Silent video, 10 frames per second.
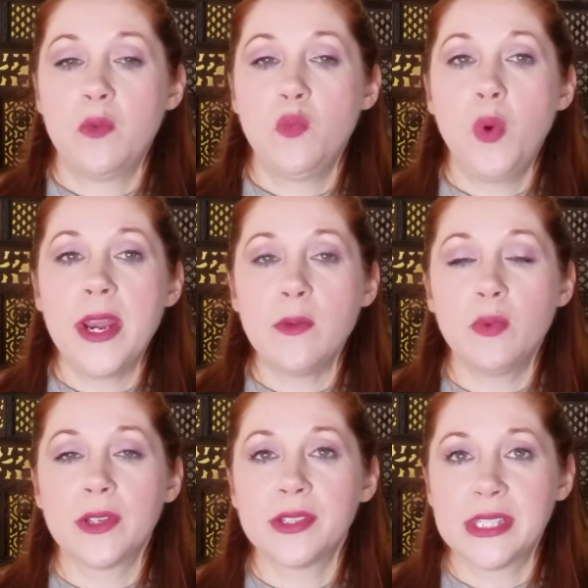what I
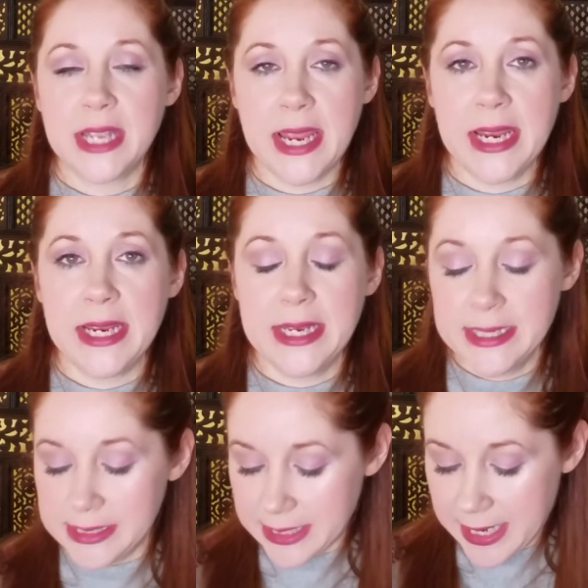will say
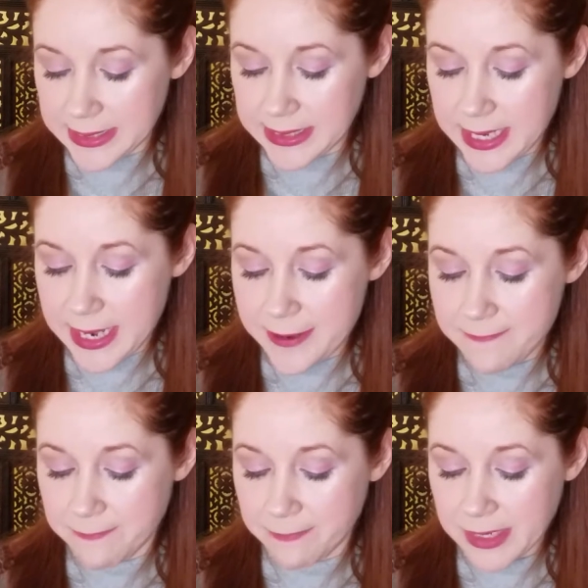is that,
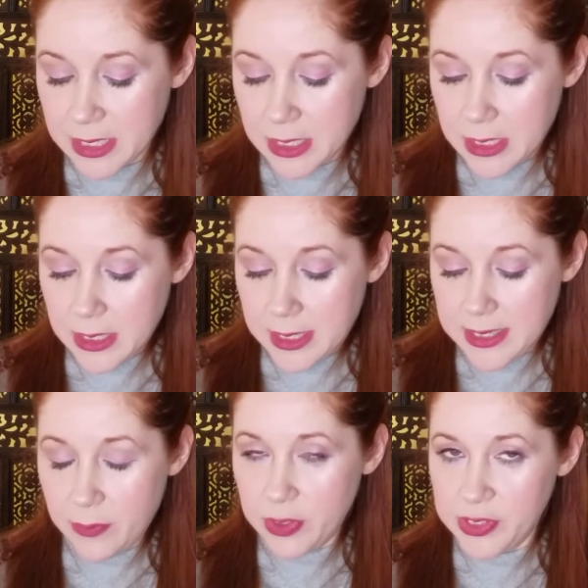
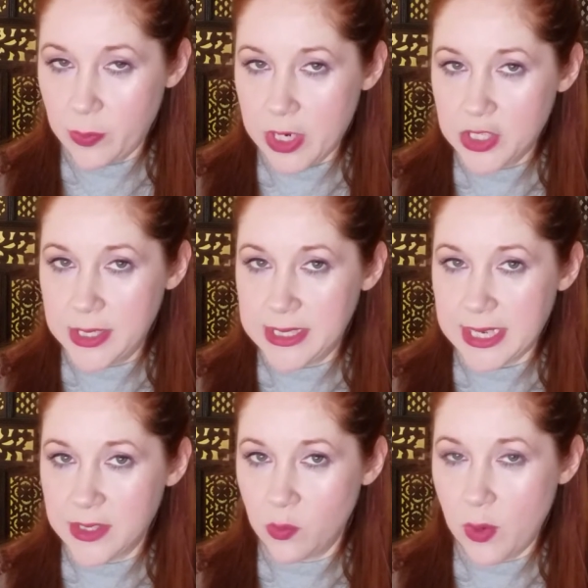and I will swatch these
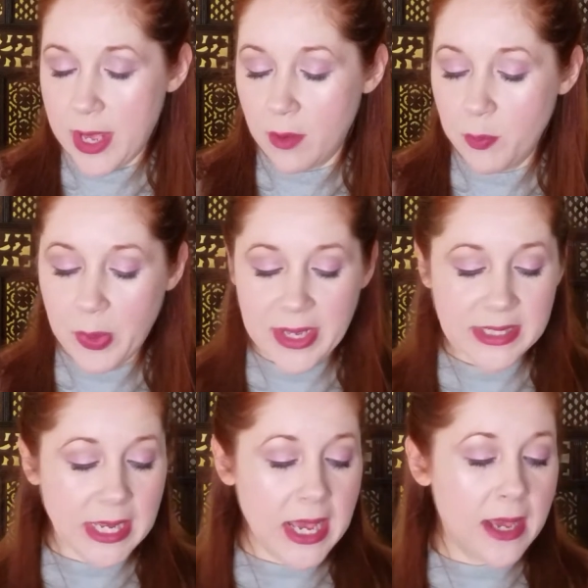as well,
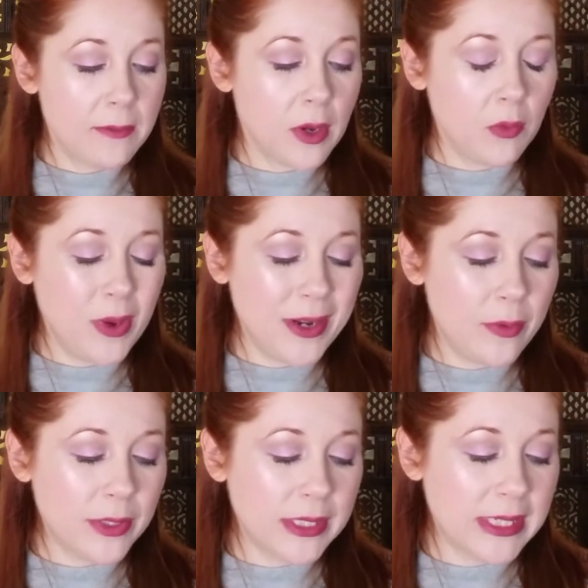but what I
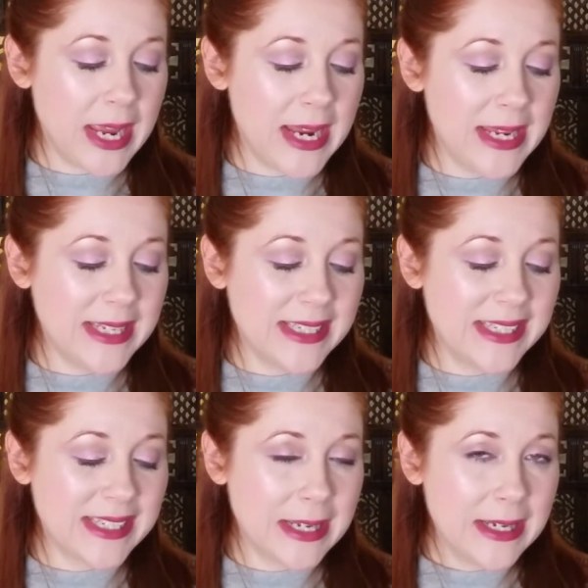will say is
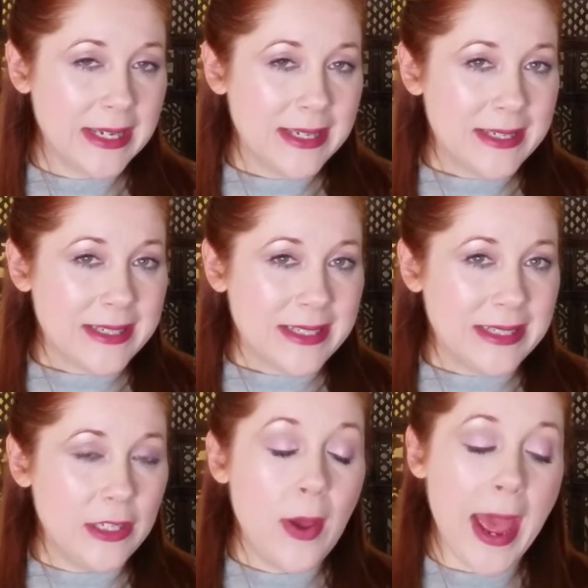
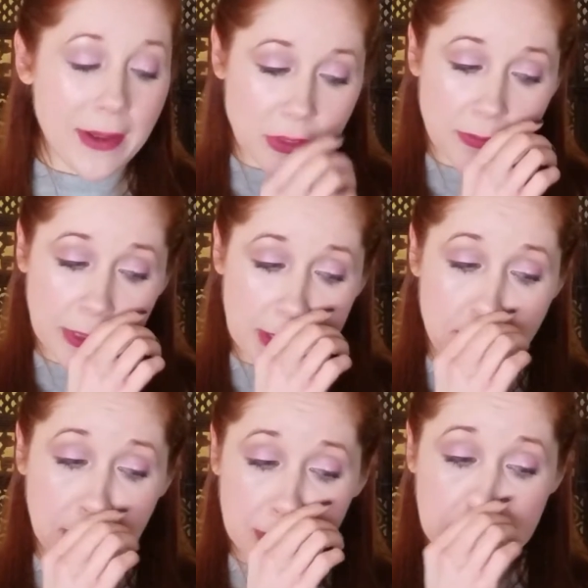you have to really
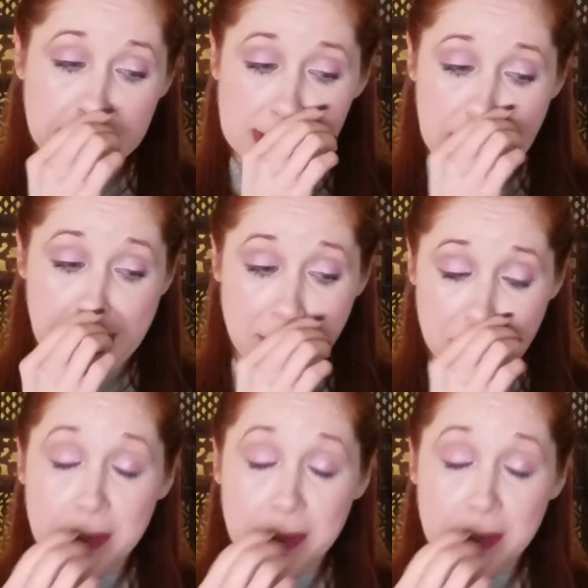build these up.